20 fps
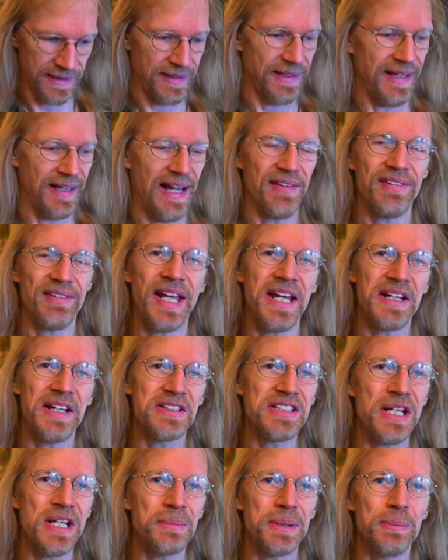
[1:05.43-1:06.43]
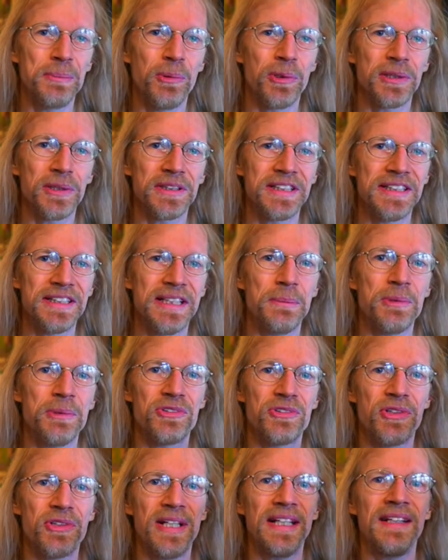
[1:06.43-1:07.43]
I've got a dummy board to
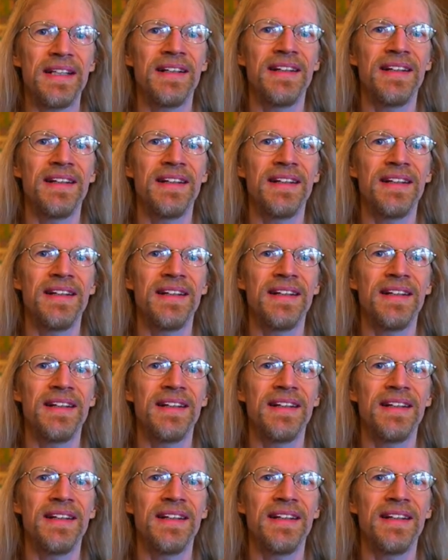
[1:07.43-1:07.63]
demonstrate.